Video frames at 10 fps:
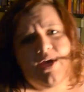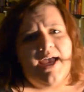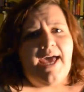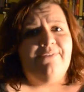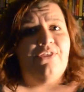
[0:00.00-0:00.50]
I
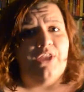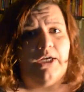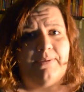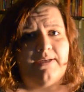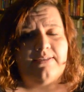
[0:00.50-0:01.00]
have a
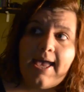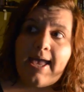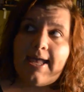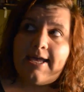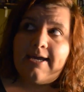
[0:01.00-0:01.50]
therapist,
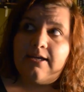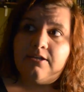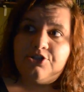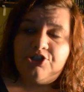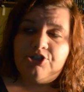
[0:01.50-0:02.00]

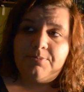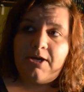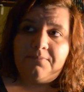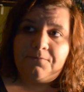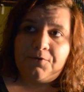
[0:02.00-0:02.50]
and she's super
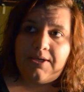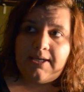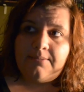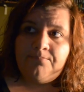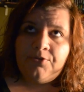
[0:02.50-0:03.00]
helpful,
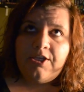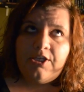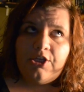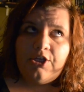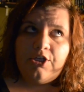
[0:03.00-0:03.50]
and
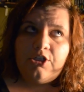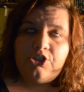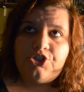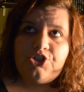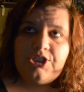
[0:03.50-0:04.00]

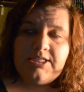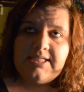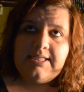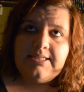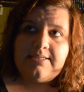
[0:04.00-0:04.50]
she
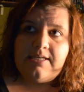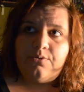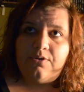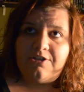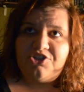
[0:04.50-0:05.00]
did this thing
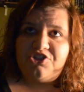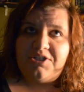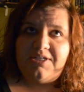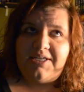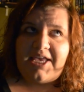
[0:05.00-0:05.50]
where
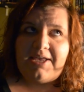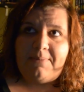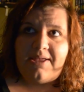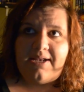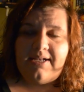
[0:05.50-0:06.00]
she came
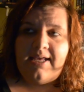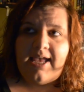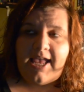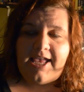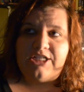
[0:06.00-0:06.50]
in
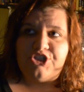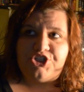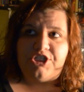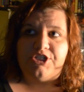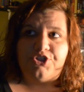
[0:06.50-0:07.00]
and
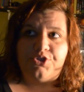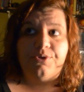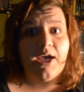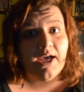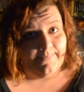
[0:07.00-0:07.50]
she chewed
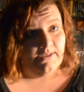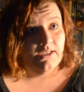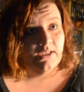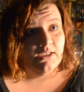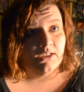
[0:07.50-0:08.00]
gum.
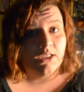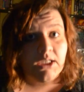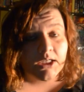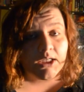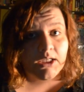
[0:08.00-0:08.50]

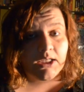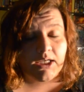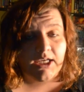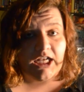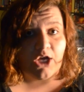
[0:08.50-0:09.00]

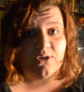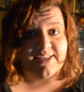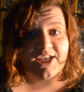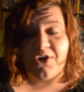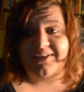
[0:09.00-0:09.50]
And I was
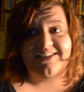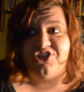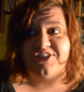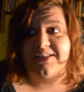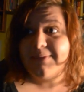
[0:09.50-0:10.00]
like, oh, this is
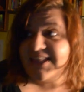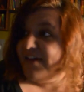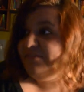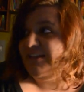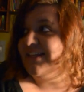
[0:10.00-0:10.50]
just going to be
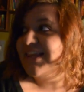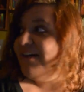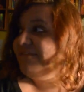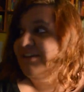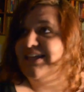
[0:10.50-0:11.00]
lovely,
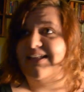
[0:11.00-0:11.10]
lovely.